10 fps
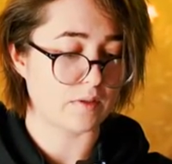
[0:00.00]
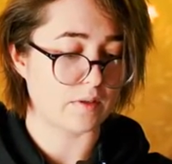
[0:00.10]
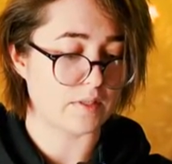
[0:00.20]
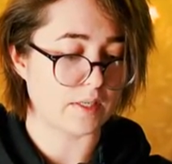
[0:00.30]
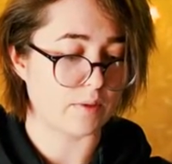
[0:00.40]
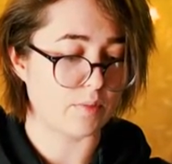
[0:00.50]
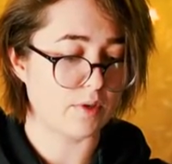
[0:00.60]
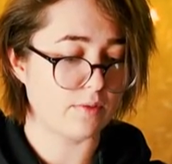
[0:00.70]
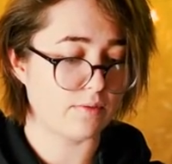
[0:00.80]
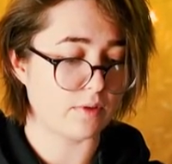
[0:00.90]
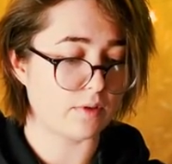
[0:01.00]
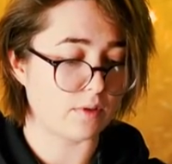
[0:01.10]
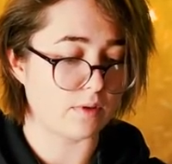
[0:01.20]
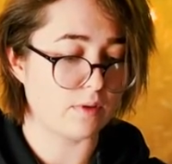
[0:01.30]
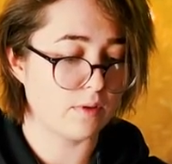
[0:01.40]
There's like a
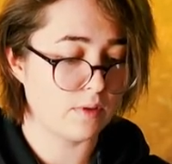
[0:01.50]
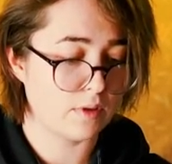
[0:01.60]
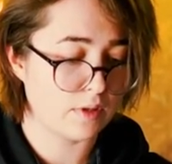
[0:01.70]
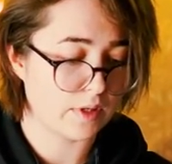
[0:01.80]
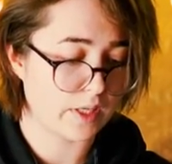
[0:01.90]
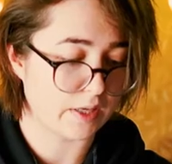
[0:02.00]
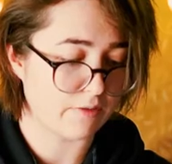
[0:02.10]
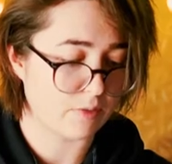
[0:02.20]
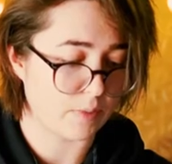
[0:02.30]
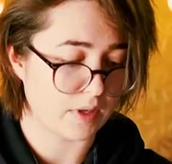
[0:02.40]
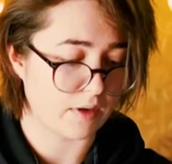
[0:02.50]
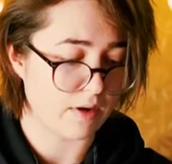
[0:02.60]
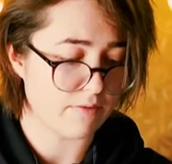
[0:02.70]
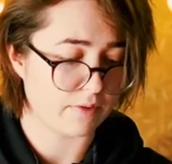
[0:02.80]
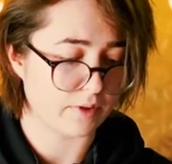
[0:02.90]
beautiful gift being
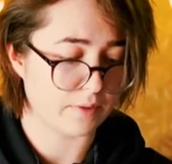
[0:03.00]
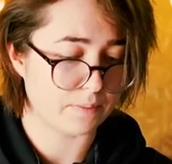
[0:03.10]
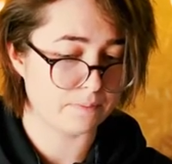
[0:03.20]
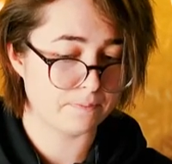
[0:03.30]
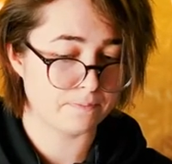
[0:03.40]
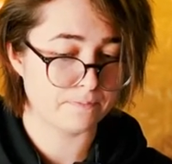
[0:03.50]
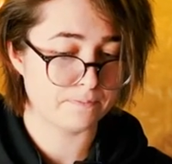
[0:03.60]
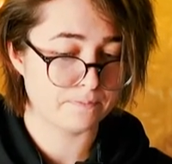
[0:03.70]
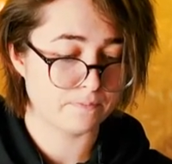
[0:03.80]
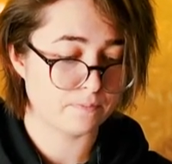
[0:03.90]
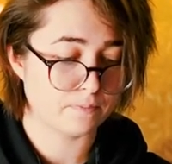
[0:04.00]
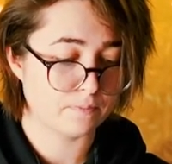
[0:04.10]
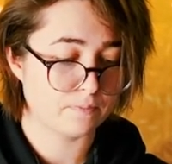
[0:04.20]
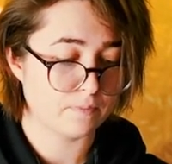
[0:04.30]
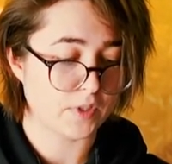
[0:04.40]
offered.
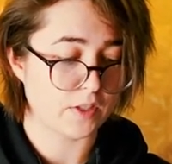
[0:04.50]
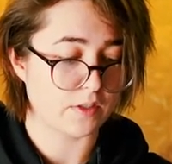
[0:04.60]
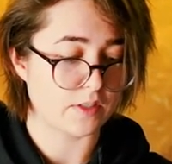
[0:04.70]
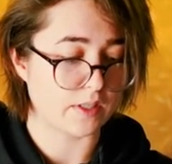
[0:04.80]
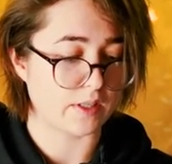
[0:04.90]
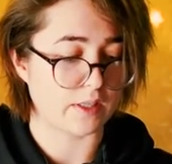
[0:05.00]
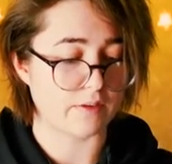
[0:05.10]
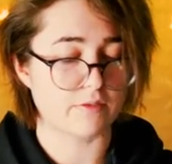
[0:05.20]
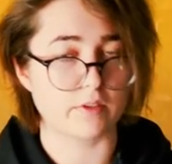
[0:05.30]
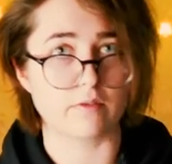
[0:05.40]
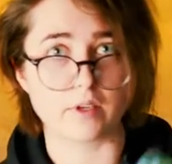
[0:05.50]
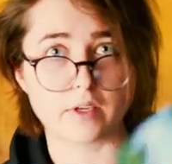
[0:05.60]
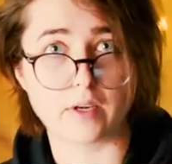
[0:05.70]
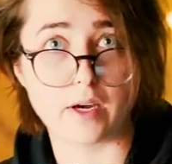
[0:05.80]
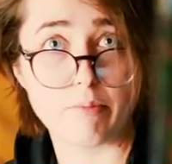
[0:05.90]
You see the gift of the
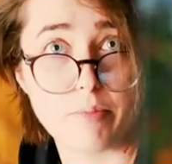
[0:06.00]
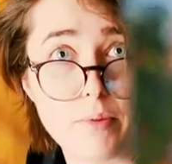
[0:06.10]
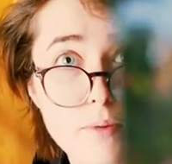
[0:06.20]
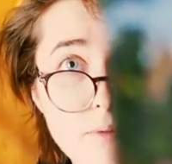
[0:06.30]
cup